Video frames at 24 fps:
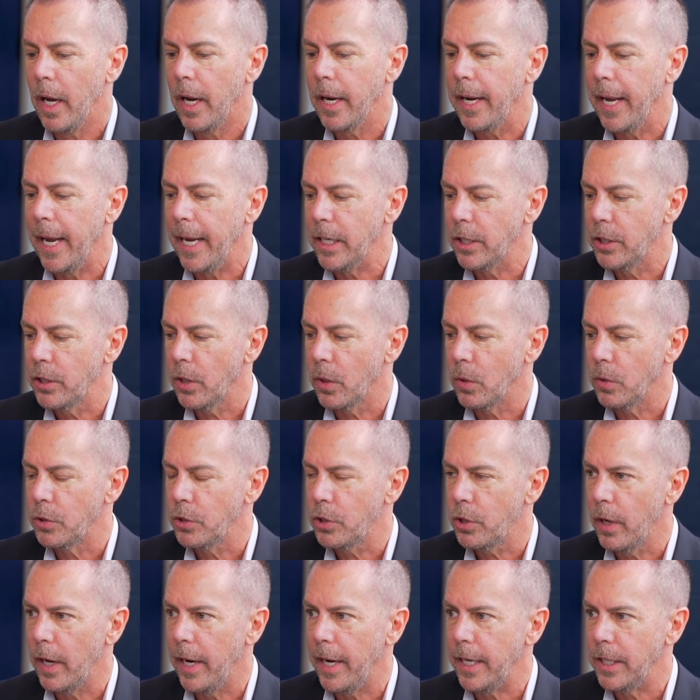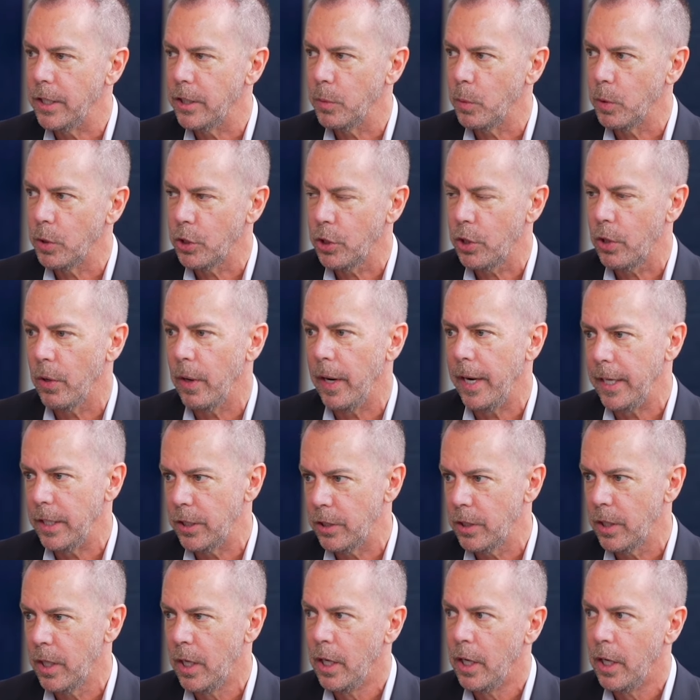against those trades, which creates,